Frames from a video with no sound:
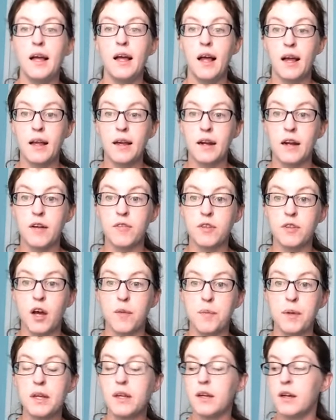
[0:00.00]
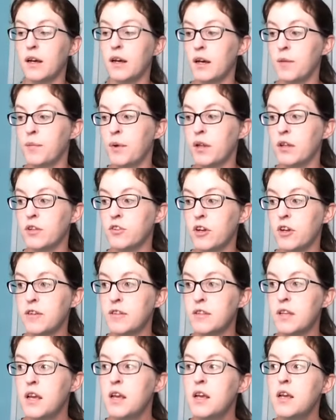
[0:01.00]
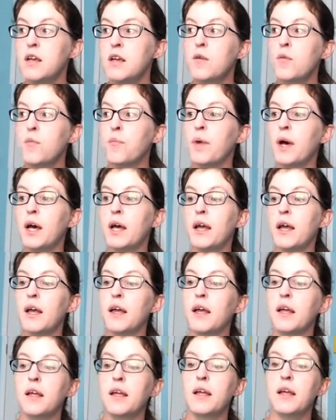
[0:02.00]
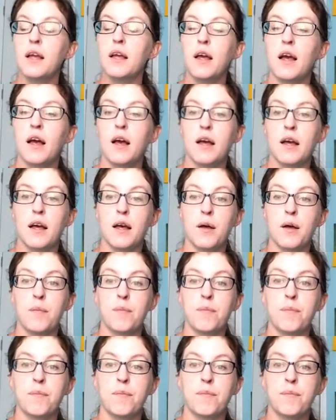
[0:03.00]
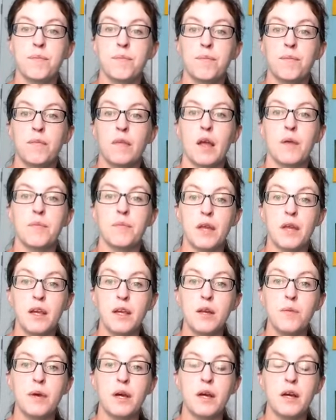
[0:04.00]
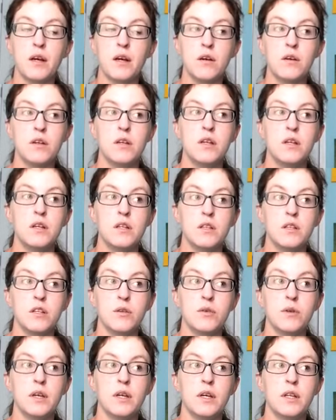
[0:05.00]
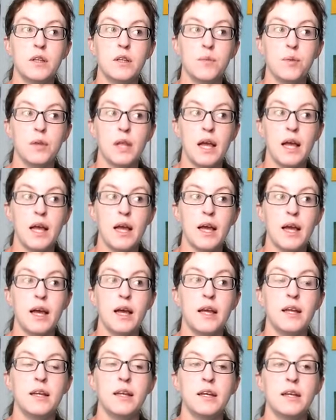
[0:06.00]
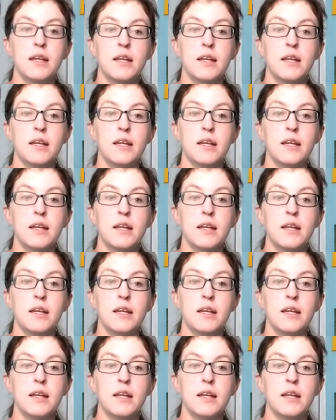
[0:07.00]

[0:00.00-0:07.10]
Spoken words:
got off topic. I apologize. But, I'm thinking about doing the plaid,